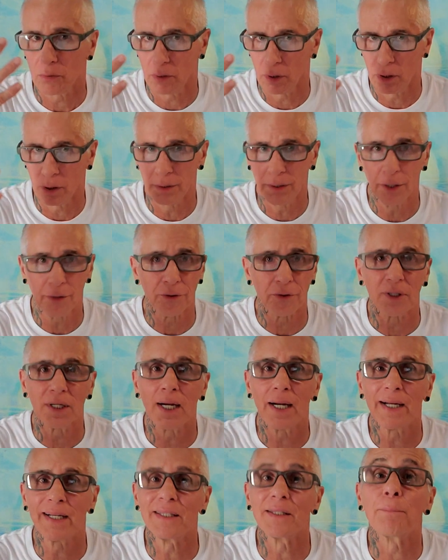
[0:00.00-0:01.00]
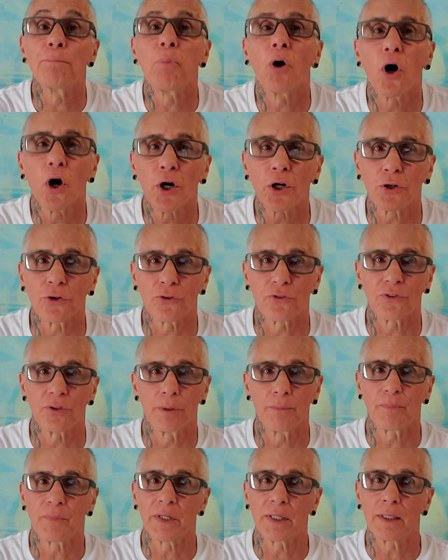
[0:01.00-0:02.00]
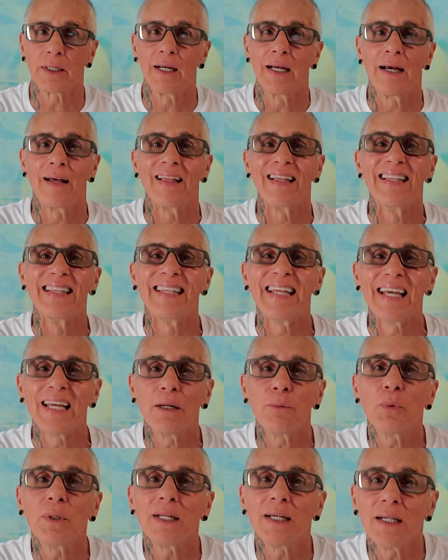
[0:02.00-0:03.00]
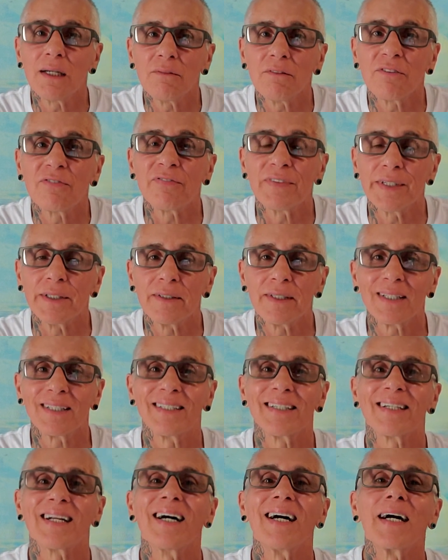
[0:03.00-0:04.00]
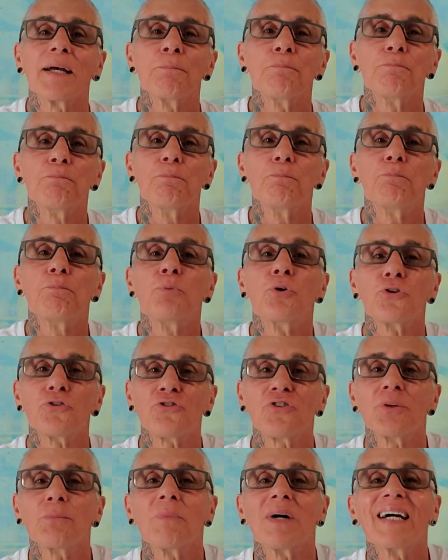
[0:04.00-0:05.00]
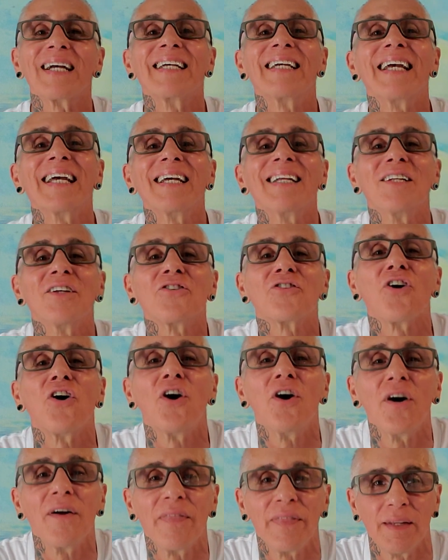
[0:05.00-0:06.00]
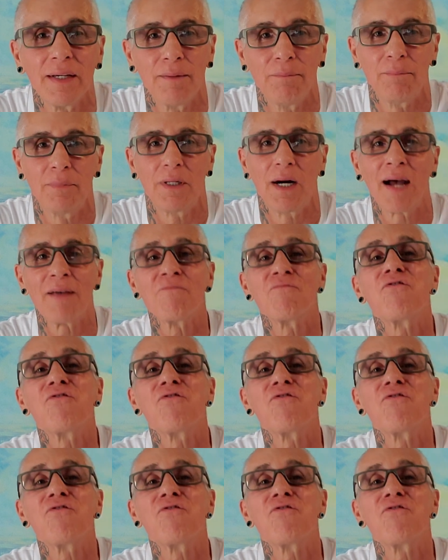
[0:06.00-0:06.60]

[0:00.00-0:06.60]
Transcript: another guy in the park or something, they would have a feeling that I'm pushing my gayness on them. I'm